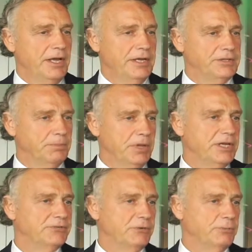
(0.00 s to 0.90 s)
is a
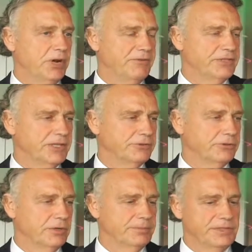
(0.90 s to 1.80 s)
place for private
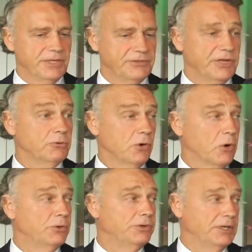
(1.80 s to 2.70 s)
sector companies as they
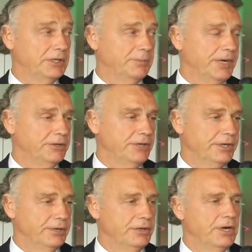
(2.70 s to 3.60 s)
grow in the incubator
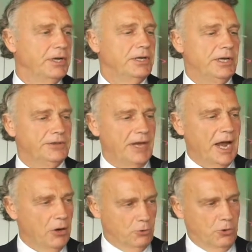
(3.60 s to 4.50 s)
here, and they
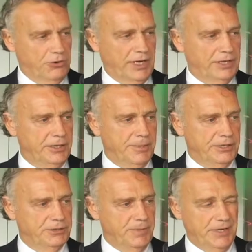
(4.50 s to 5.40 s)
outgrow that
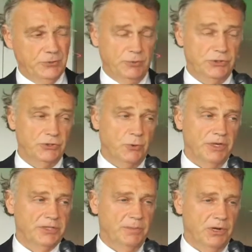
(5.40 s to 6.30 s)
incubator space, which is
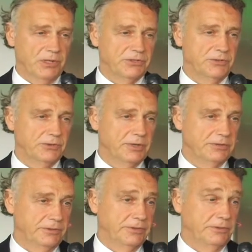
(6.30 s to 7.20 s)
quite small, so
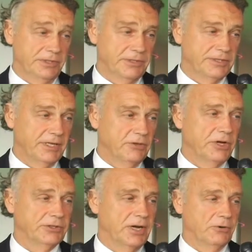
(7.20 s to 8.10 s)
it doesn't take
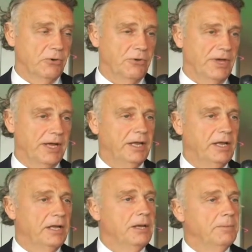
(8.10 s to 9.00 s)
long to outgrow that.
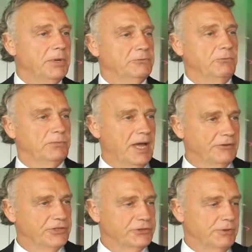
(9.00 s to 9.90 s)
But
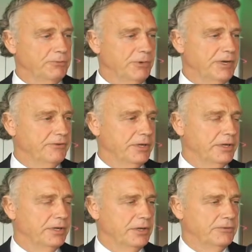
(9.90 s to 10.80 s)
down the street we have
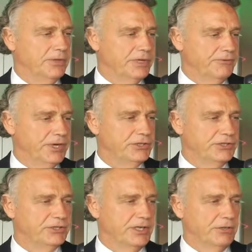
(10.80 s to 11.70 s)
the
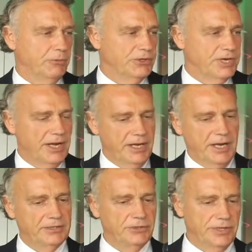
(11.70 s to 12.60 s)
Innovation Center, which
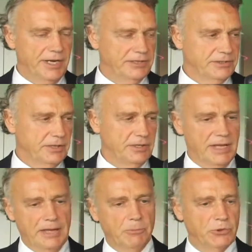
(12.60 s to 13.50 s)
actually has a
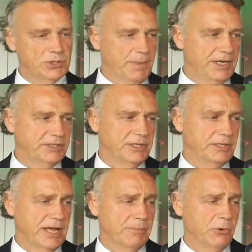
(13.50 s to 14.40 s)
lot more space and a
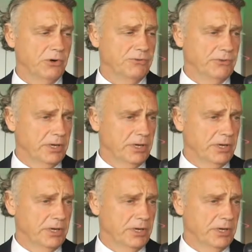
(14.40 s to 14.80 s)
lot more